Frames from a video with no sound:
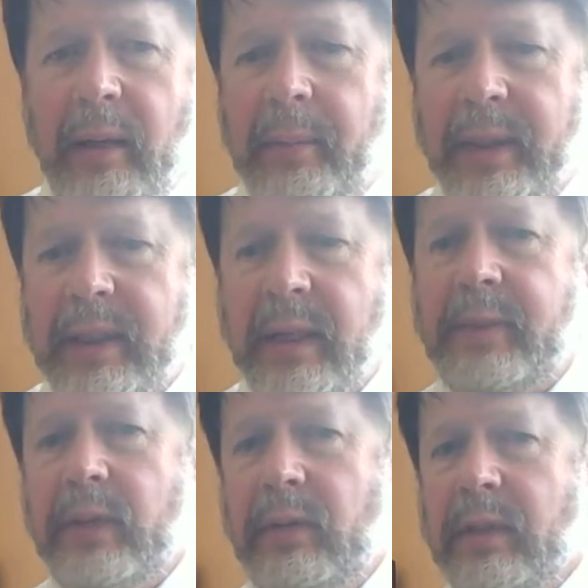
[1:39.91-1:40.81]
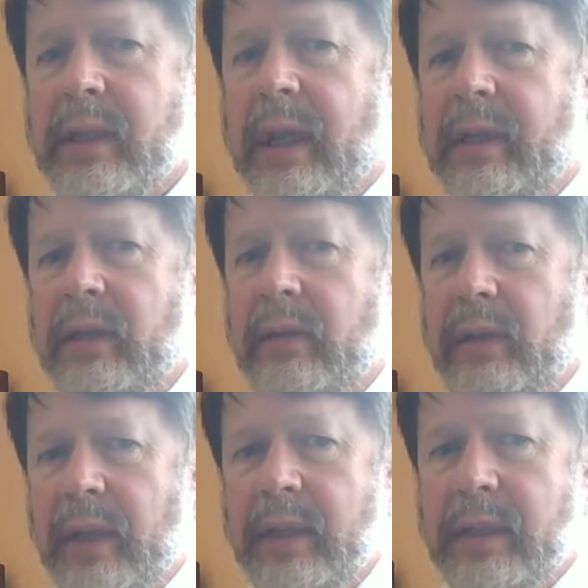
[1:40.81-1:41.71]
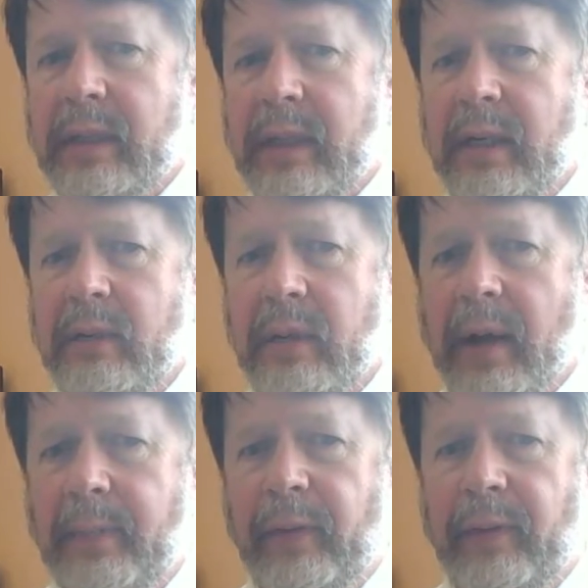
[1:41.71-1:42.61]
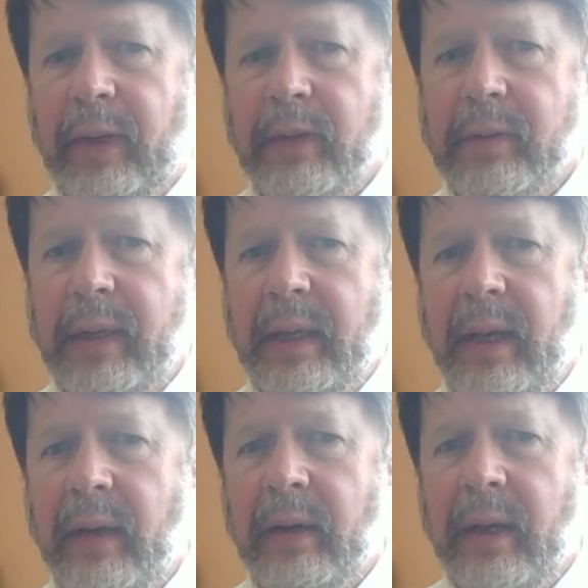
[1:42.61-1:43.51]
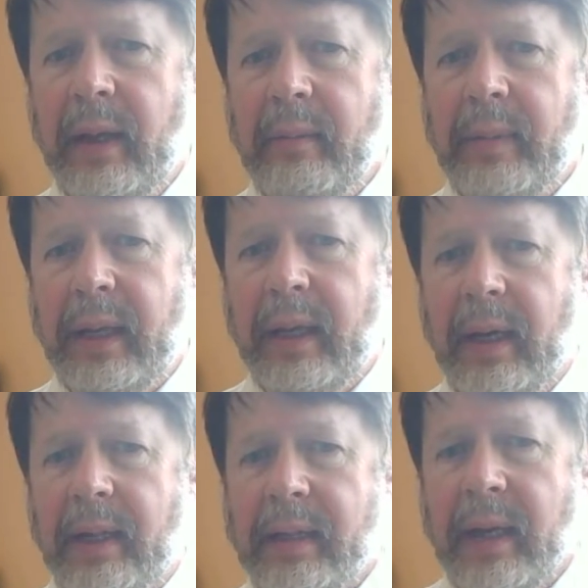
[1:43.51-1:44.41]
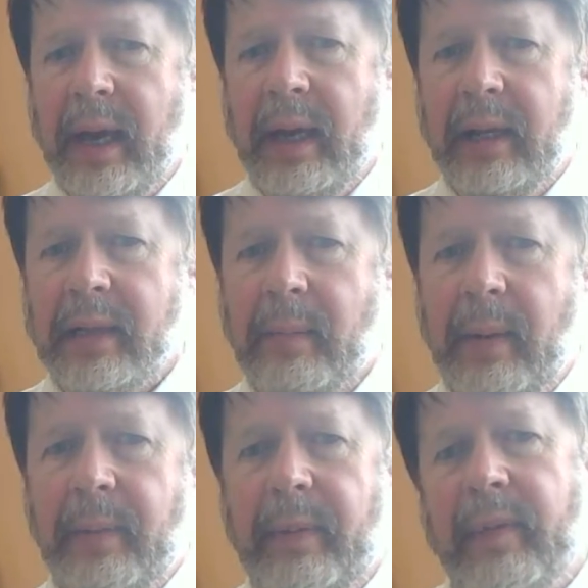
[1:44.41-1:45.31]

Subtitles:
but some students like to do this and do a couple of fingers in there, pinky on the side, and some people